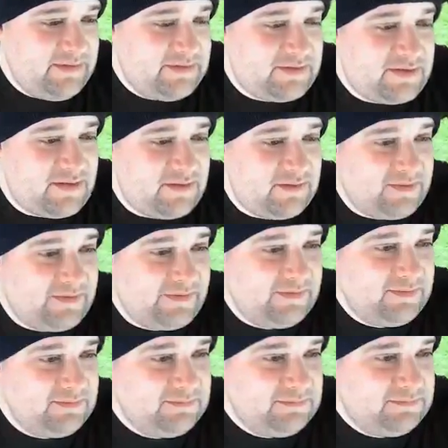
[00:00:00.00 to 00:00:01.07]
Charles.
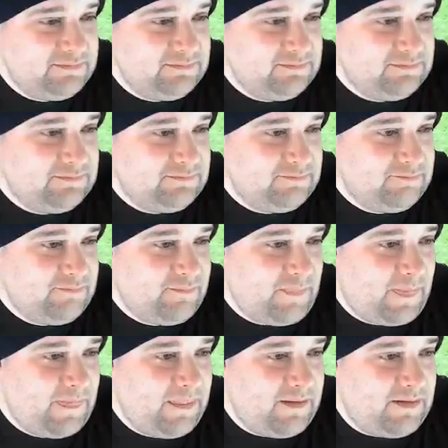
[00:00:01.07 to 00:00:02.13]

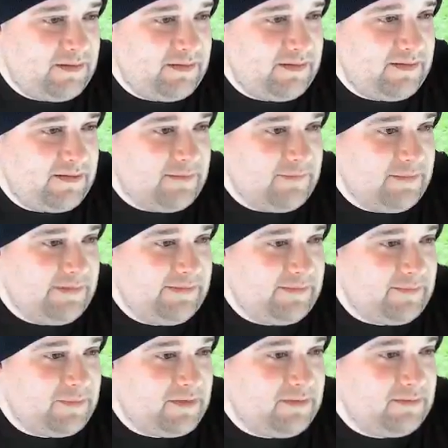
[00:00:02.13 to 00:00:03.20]
I think I missed
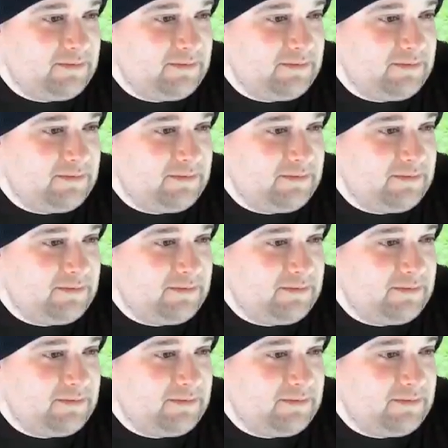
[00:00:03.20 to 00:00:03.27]
something.